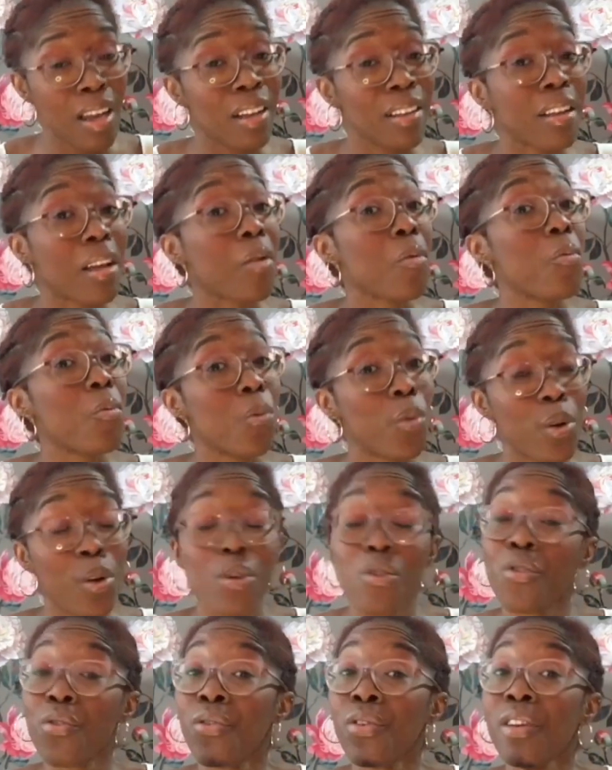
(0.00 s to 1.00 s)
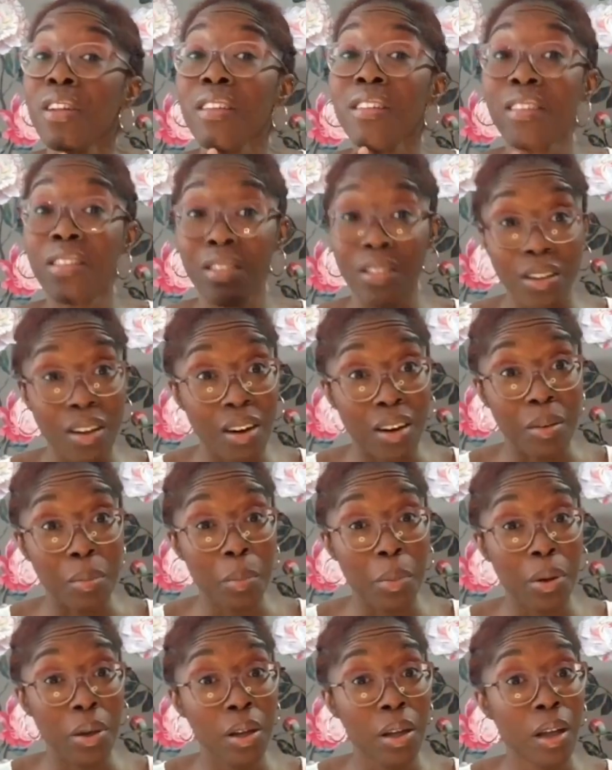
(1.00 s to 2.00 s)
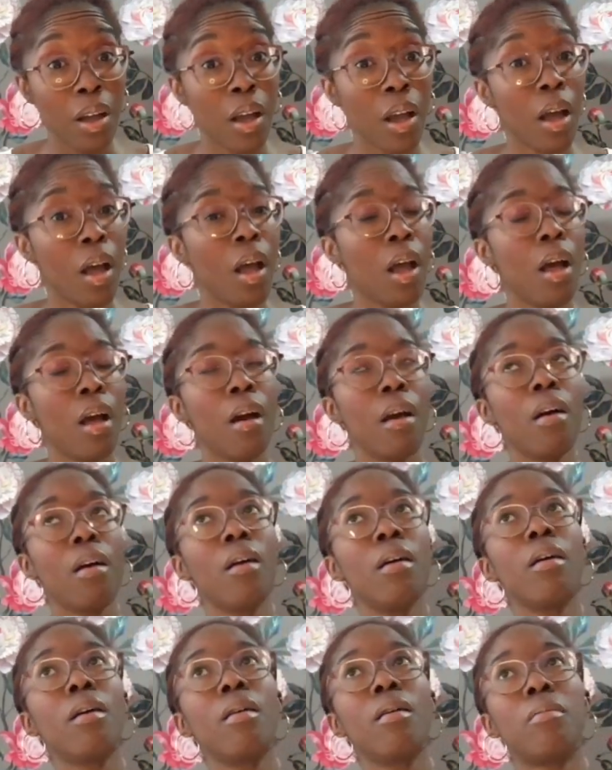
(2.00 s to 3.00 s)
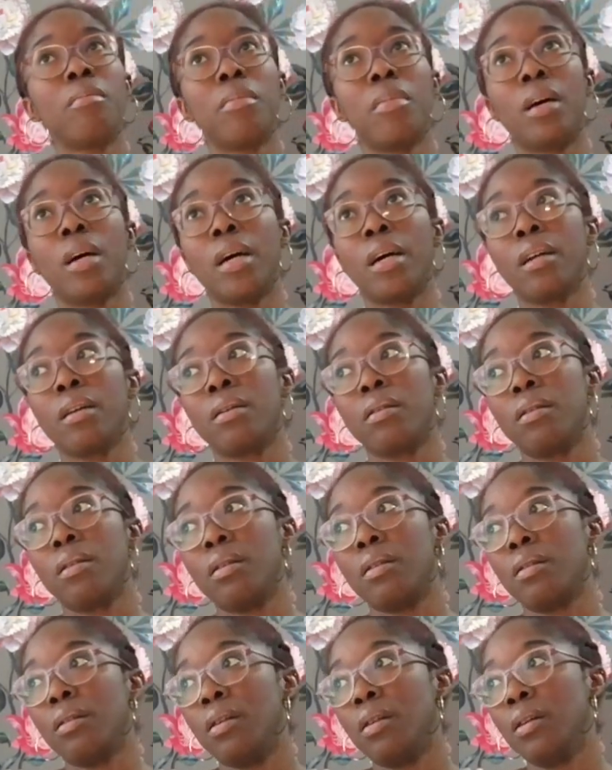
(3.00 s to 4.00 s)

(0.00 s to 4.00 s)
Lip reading: that works for this top, oh my goodness.